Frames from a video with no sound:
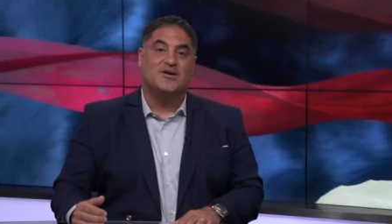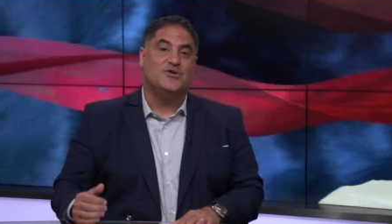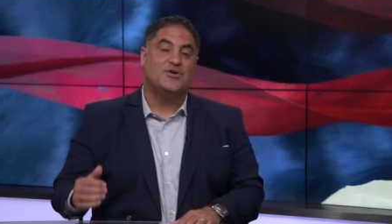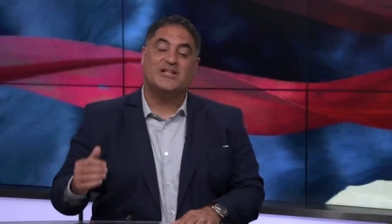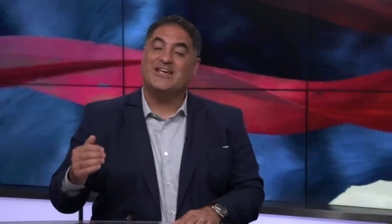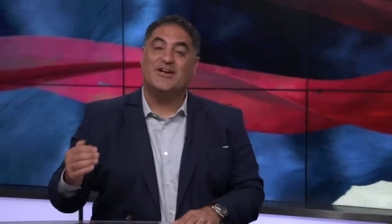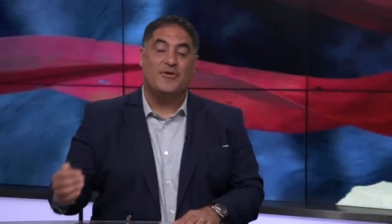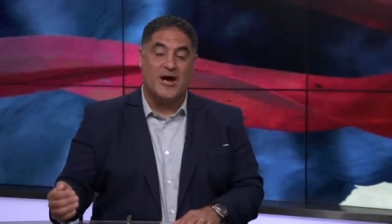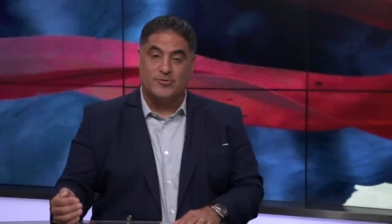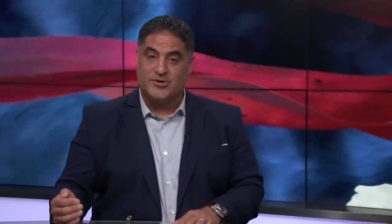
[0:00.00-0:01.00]
You'll get to
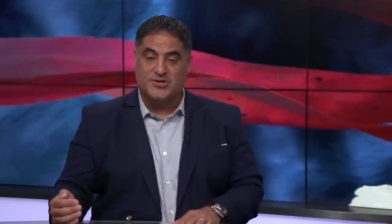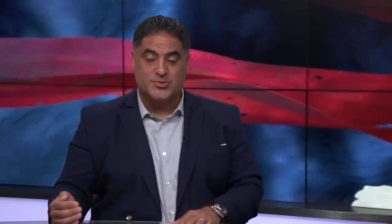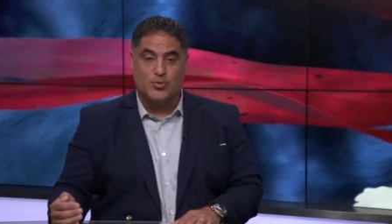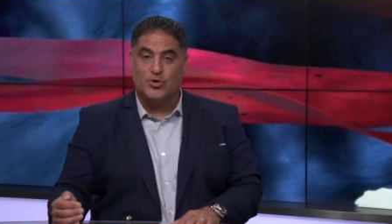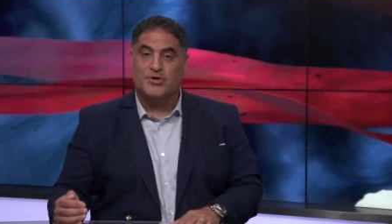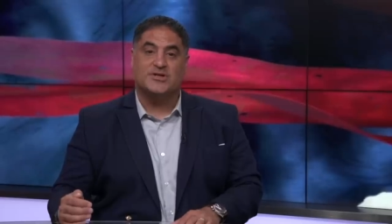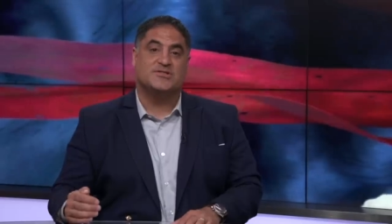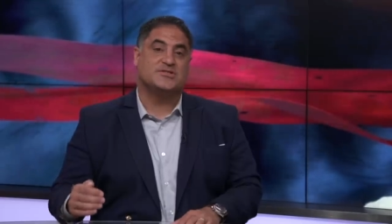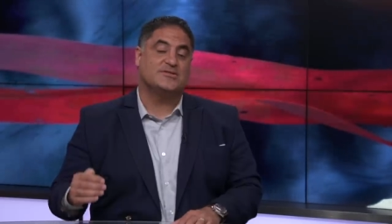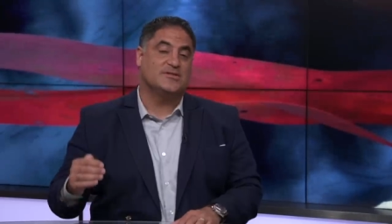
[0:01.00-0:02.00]
interact with us more.
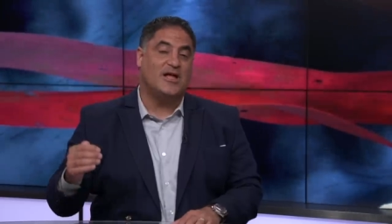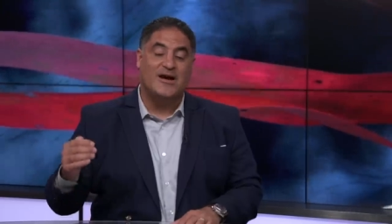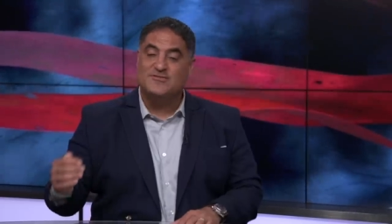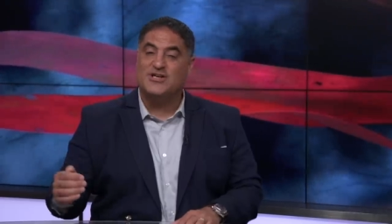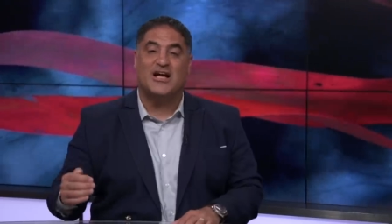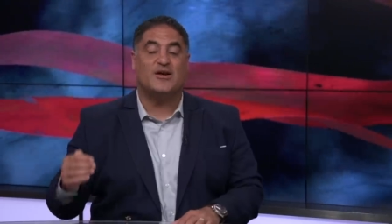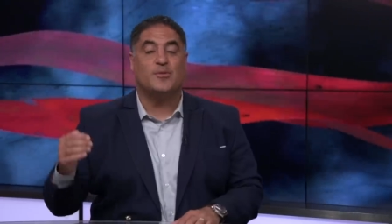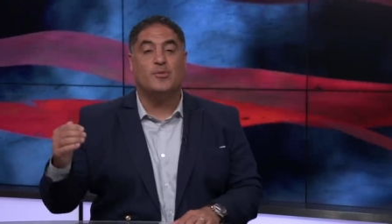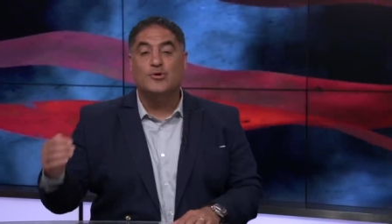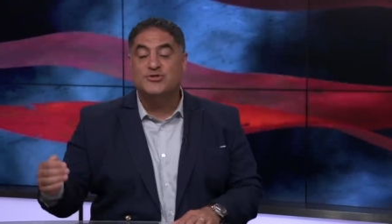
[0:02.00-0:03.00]
There's live chat
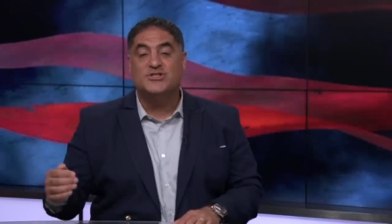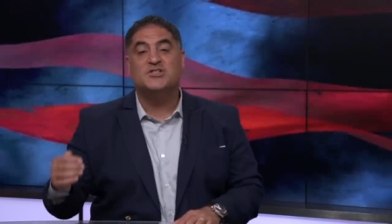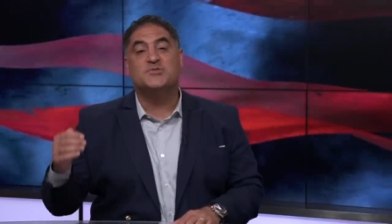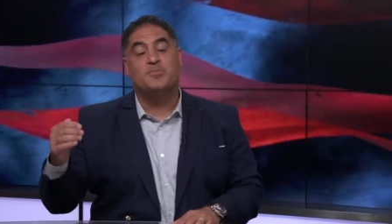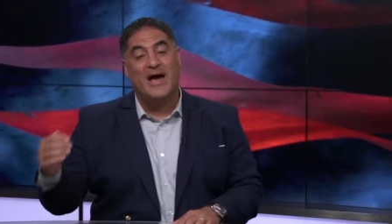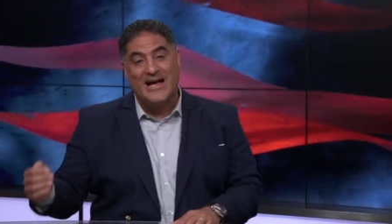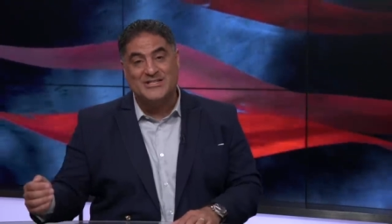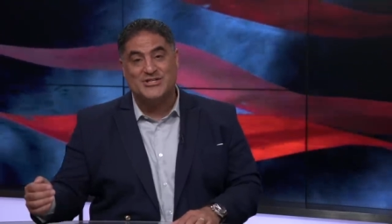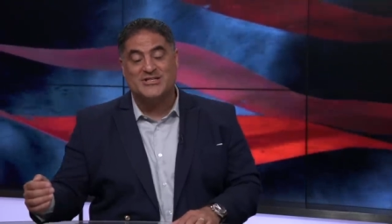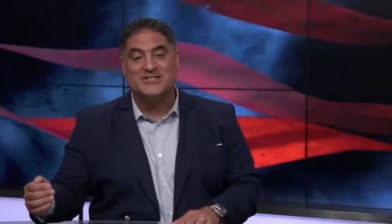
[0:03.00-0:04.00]
emojis,
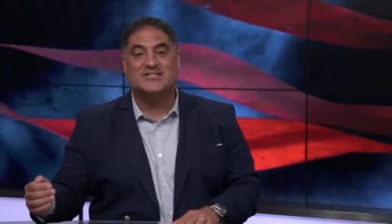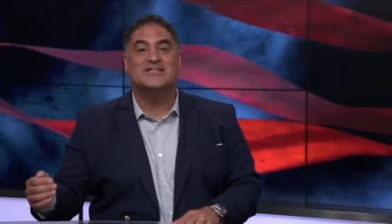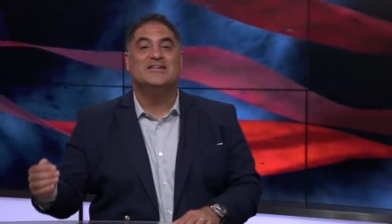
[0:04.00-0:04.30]
badges.